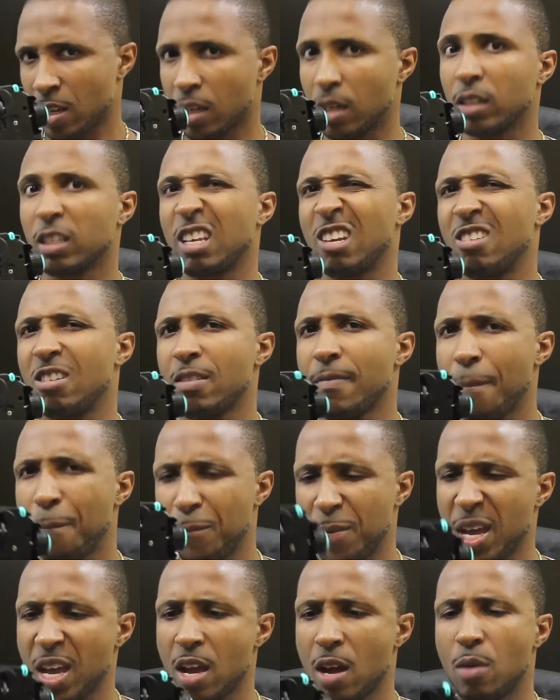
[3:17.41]
Cut that on,
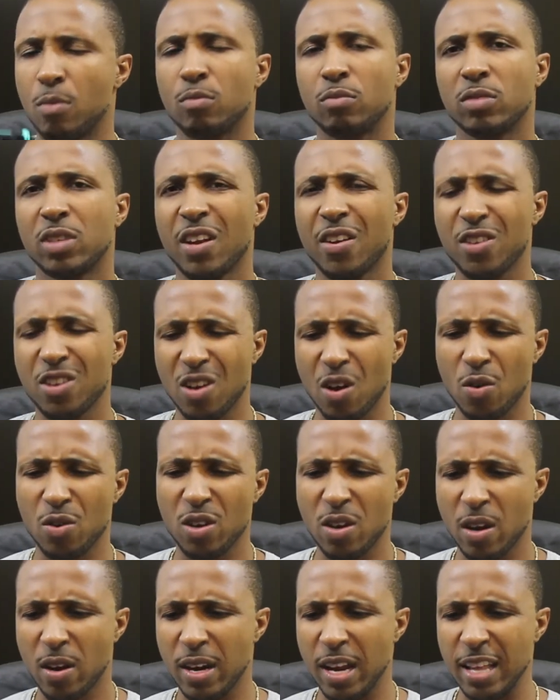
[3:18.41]
bam, there you go.
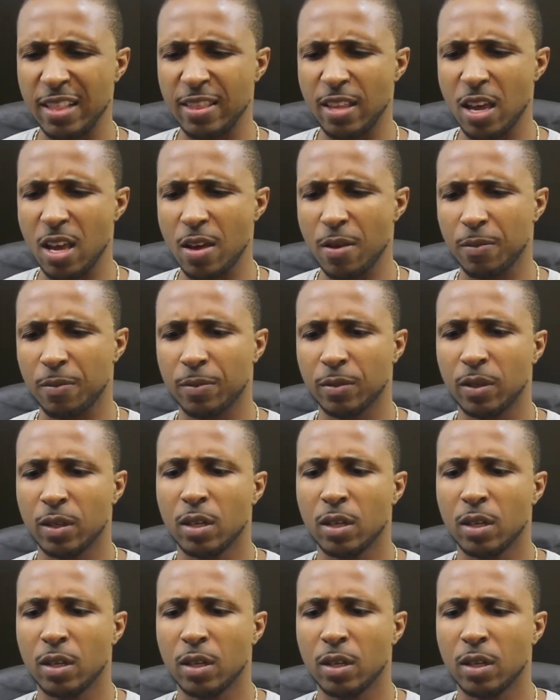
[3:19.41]
You hear that thing?